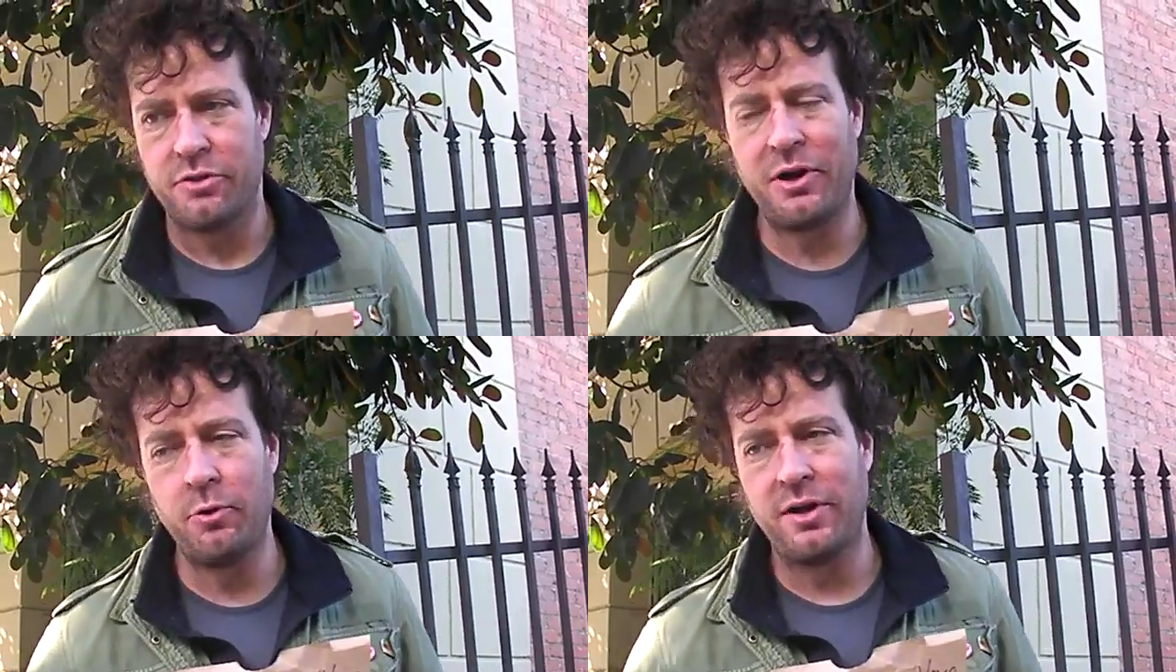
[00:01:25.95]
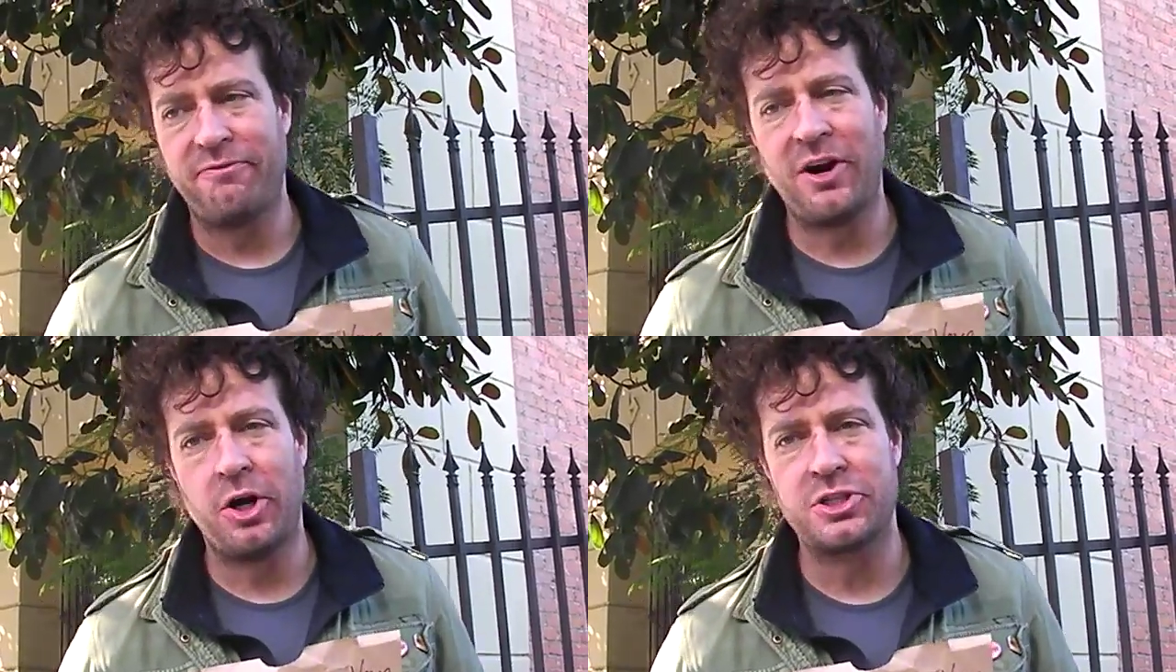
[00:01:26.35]
thrown to
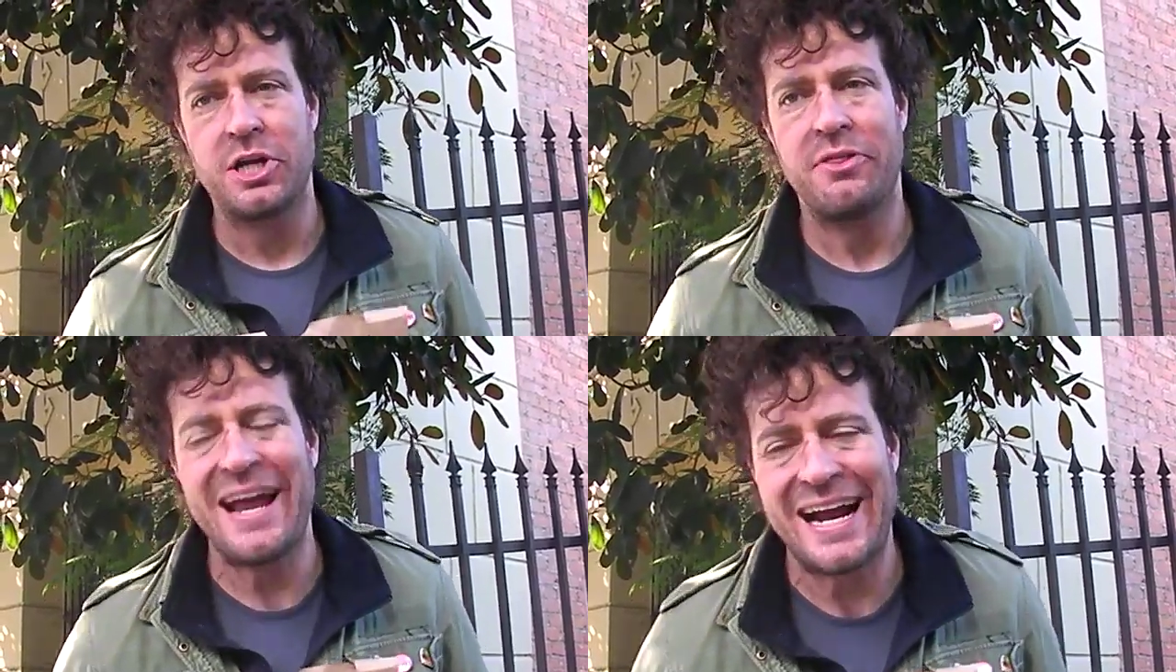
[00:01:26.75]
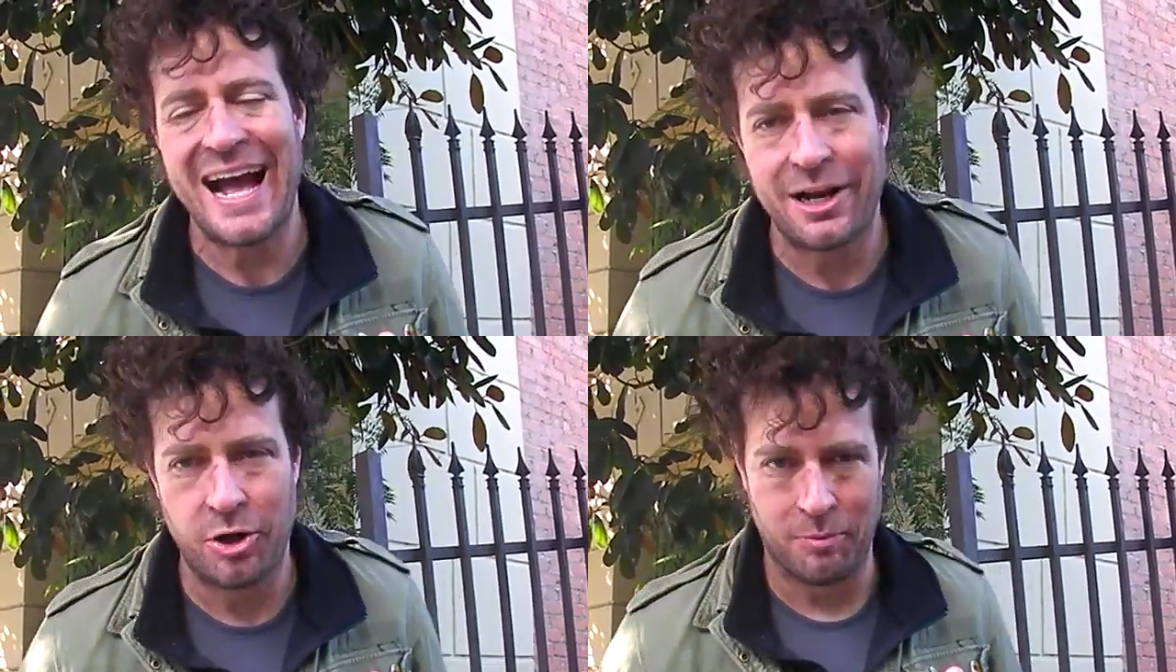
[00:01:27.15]
first, they
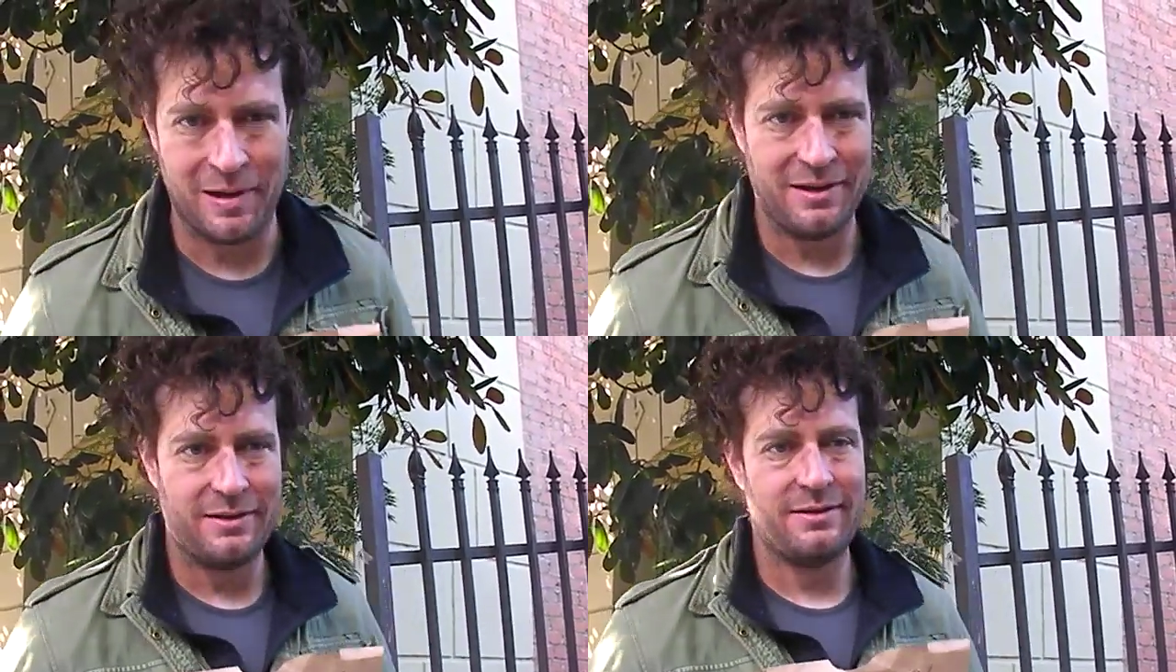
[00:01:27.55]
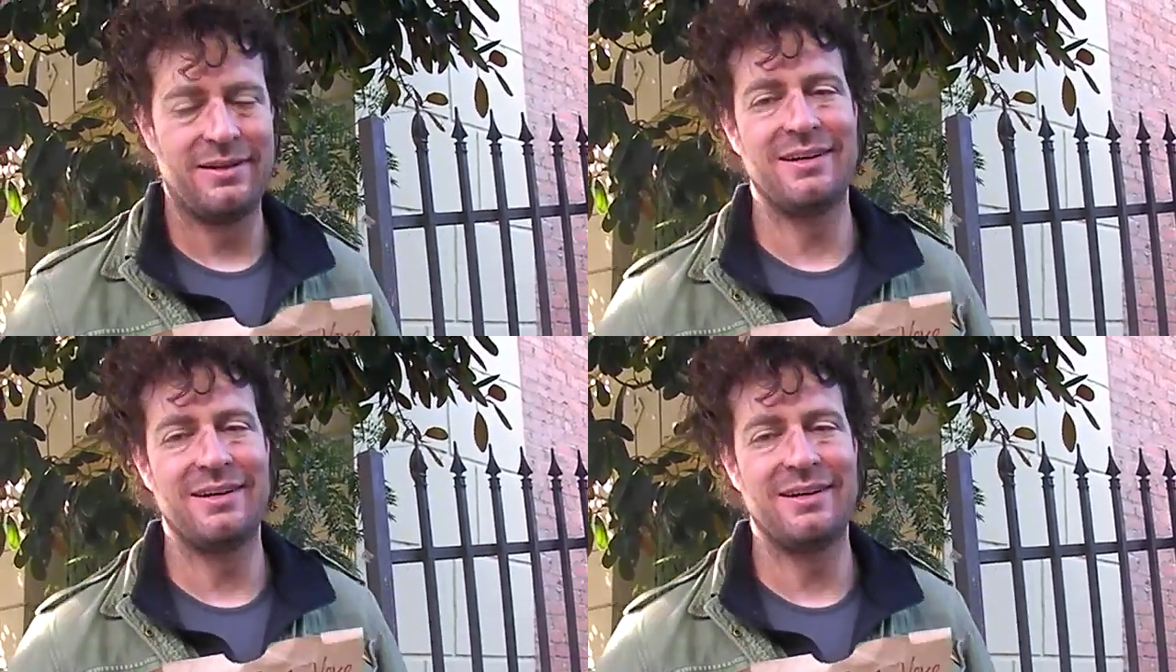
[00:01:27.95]
got him.